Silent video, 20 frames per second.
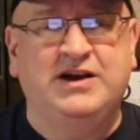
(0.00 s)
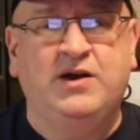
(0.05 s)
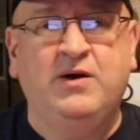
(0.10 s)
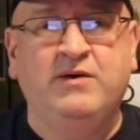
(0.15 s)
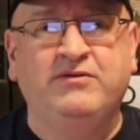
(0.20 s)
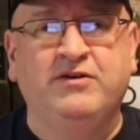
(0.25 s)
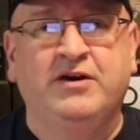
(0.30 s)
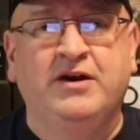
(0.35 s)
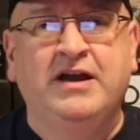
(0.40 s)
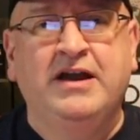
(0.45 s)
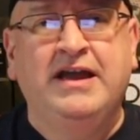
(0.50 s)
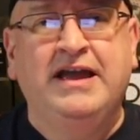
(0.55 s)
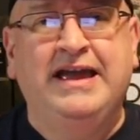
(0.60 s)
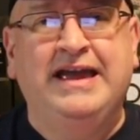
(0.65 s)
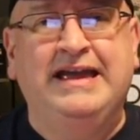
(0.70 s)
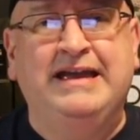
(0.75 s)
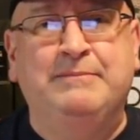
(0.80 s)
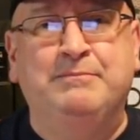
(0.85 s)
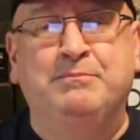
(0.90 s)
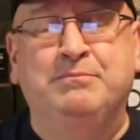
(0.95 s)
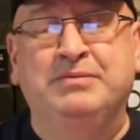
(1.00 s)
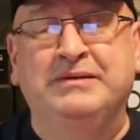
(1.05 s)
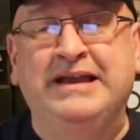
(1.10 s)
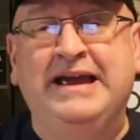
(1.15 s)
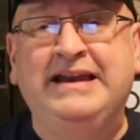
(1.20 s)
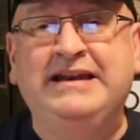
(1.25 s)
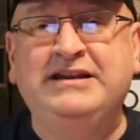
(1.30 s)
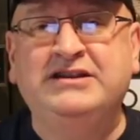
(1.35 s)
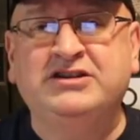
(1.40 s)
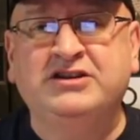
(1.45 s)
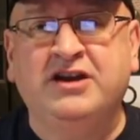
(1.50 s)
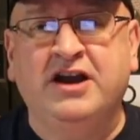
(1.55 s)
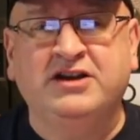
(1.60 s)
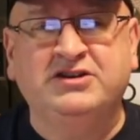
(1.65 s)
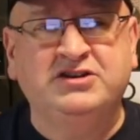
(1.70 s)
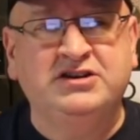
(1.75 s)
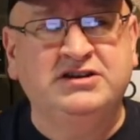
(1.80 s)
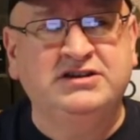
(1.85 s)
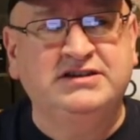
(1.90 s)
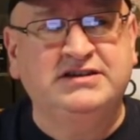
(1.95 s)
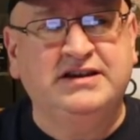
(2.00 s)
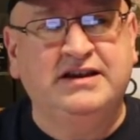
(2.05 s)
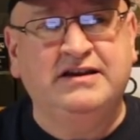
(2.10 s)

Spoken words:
However, blended scotches